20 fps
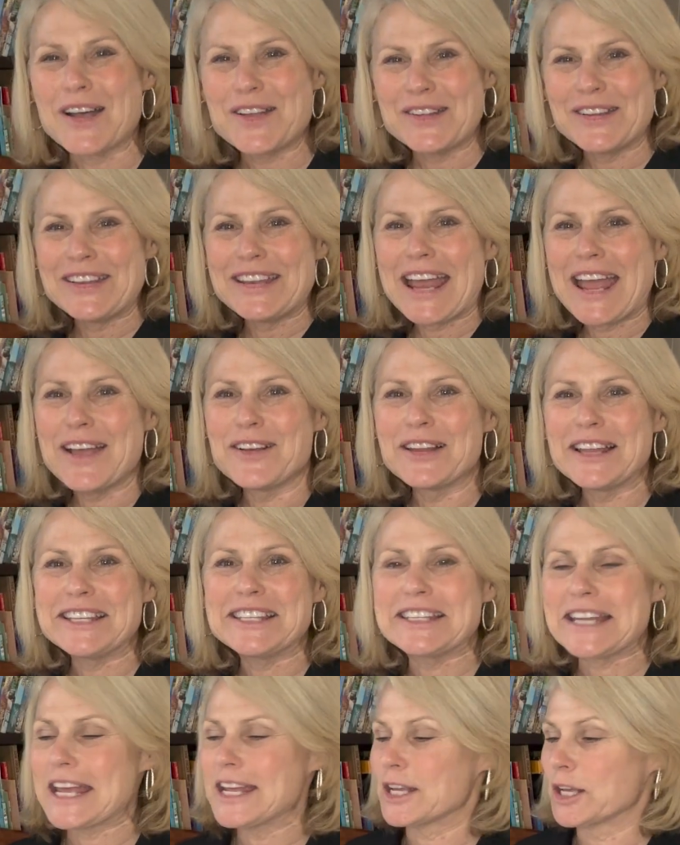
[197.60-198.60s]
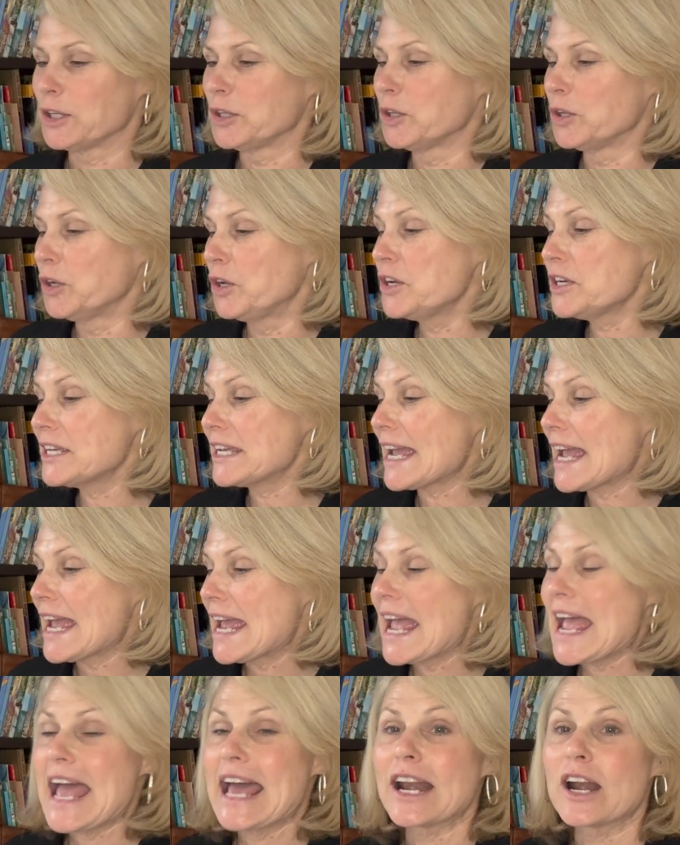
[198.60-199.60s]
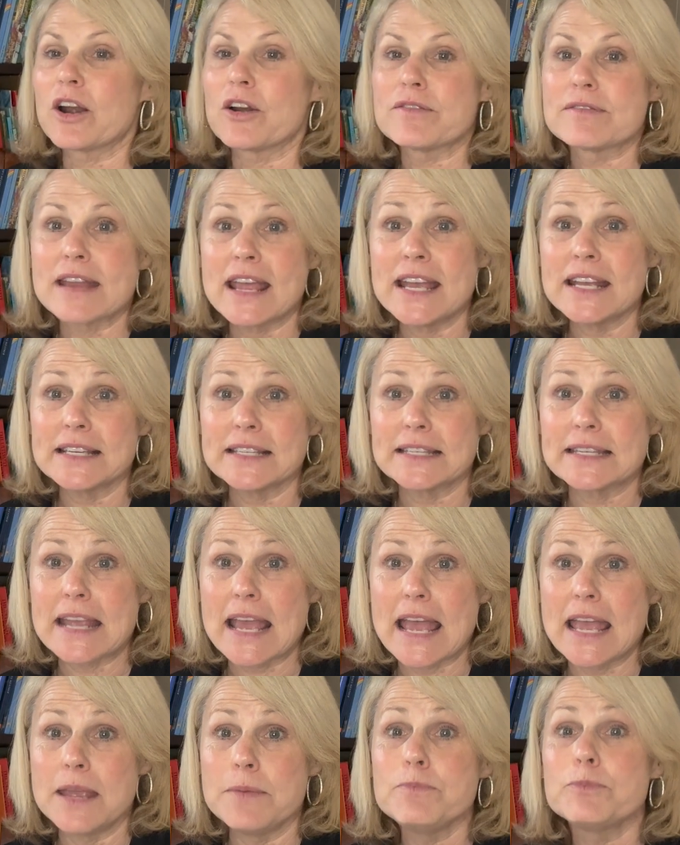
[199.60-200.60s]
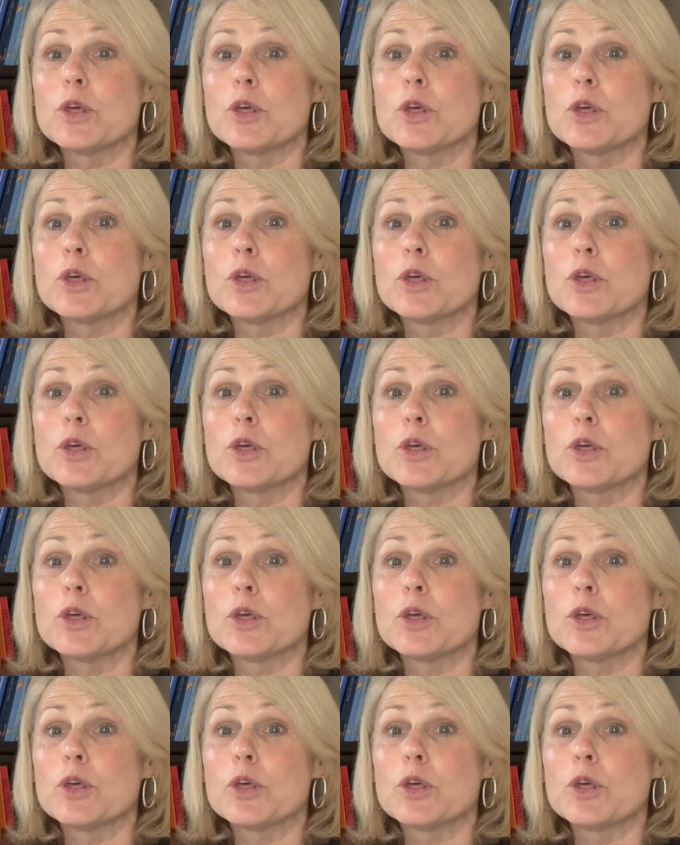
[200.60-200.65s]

Now let's take a look at our next game,